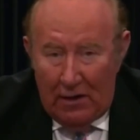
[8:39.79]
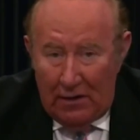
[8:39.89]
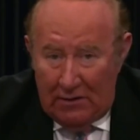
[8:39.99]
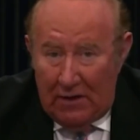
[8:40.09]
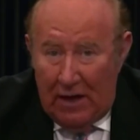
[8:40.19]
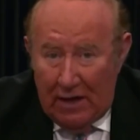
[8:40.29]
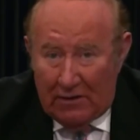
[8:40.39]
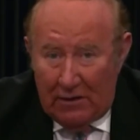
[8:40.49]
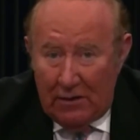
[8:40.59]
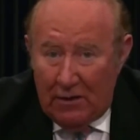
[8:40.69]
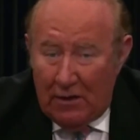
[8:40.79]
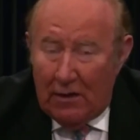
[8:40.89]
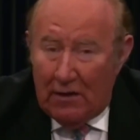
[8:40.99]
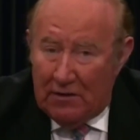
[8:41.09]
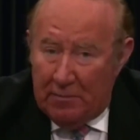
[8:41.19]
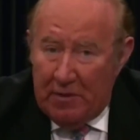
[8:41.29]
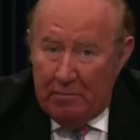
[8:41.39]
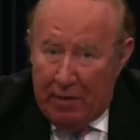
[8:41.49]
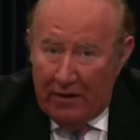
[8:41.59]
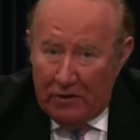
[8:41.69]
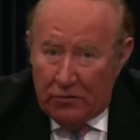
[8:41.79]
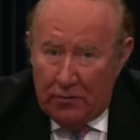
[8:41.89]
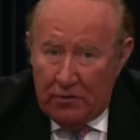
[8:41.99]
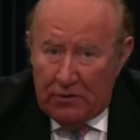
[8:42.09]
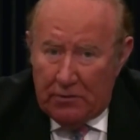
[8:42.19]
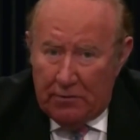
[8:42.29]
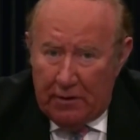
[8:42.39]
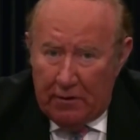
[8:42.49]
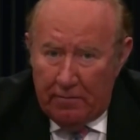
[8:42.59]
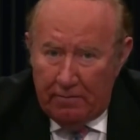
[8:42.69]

Indeed, hector has been banished from the studio.